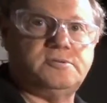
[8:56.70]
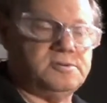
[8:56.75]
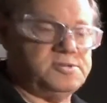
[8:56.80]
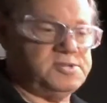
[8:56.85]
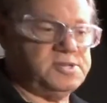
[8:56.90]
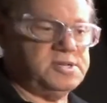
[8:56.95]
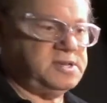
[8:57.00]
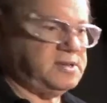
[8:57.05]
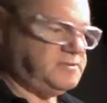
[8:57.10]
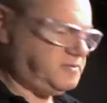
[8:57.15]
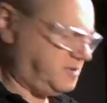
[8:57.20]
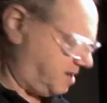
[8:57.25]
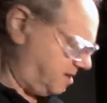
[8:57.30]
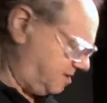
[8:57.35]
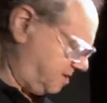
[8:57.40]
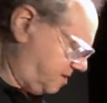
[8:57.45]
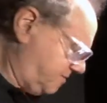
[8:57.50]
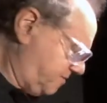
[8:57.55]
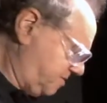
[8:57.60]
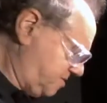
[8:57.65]

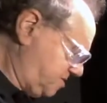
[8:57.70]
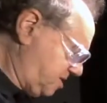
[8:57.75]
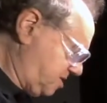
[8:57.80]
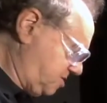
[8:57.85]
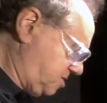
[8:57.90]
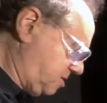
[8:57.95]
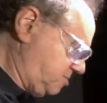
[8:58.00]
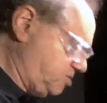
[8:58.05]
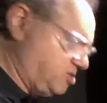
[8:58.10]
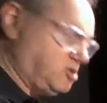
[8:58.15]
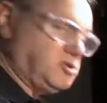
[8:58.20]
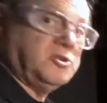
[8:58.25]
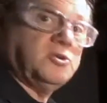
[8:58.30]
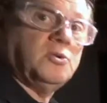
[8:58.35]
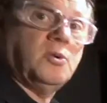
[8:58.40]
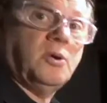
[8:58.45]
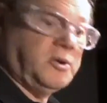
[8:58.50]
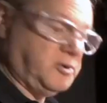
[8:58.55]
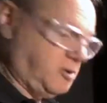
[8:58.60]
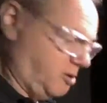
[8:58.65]
significant differences, I'm sure
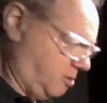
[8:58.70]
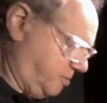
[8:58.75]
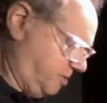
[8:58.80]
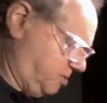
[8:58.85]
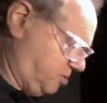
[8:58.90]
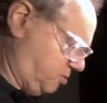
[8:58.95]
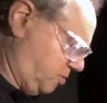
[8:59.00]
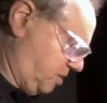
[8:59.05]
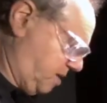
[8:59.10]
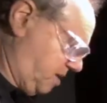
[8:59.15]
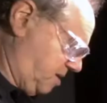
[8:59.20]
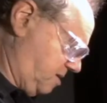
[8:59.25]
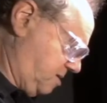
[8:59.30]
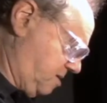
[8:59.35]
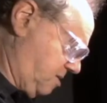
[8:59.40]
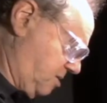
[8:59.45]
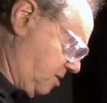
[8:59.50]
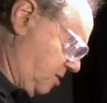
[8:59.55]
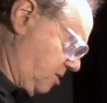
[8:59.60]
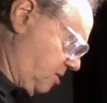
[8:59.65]
you all know, between
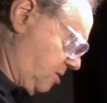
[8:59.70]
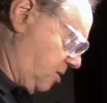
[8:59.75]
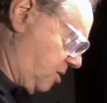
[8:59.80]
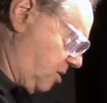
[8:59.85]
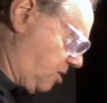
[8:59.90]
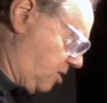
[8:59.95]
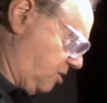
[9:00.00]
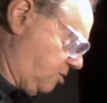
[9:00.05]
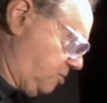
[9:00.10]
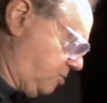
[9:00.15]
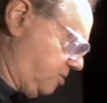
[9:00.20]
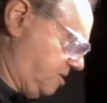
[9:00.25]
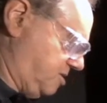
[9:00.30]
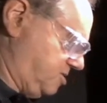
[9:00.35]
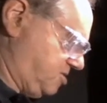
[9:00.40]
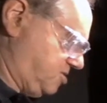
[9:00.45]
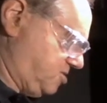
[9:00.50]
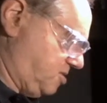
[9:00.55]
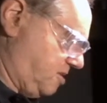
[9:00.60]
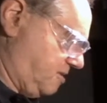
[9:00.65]
hardwood
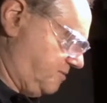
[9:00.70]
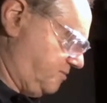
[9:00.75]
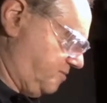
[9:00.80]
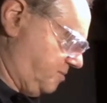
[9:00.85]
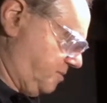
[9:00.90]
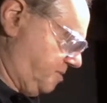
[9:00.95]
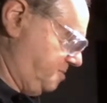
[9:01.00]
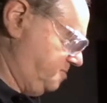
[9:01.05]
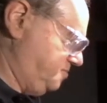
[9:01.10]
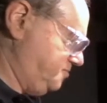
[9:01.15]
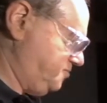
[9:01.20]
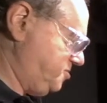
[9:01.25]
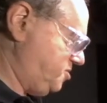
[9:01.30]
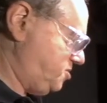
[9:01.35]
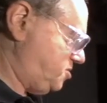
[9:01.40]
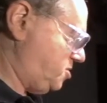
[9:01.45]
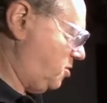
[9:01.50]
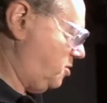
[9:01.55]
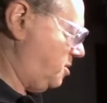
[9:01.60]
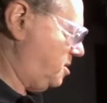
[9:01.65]
and softwood.
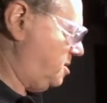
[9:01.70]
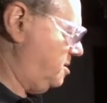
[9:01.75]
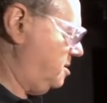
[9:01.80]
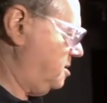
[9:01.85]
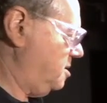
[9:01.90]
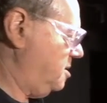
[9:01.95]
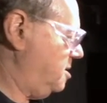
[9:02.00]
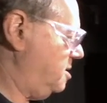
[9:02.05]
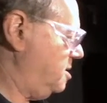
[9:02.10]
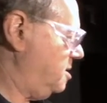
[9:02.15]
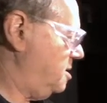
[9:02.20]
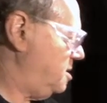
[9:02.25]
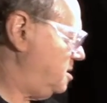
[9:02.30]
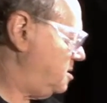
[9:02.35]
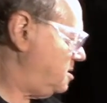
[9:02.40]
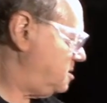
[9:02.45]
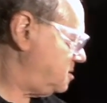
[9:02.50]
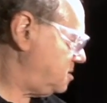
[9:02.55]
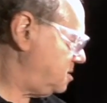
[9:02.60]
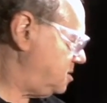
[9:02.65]
So in
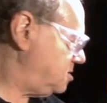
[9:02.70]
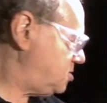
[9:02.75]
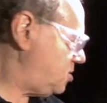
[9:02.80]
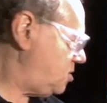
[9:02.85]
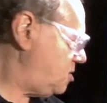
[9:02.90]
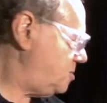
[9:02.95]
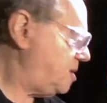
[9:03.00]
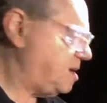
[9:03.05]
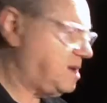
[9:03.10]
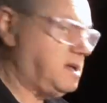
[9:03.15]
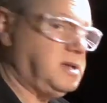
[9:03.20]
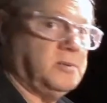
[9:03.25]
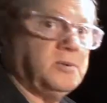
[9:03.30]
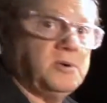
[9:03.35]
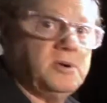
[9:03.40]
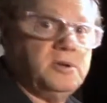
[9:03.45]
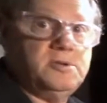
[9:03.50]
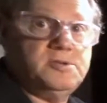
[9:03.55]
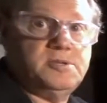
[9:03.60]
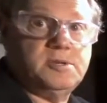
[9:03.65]
guitar making,
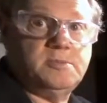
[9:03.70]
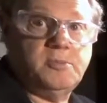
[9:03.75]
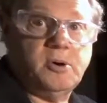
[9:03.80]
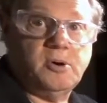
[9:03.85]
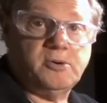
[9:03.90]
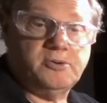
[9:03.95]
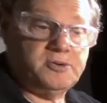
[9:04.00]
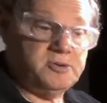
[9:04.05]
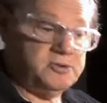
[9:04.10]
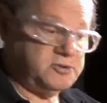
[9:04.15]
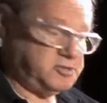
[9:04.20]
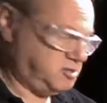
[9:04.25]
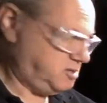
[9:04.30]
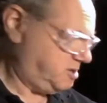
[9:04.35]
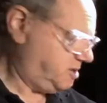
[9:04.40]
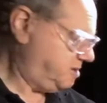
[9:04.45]
we're using both usually.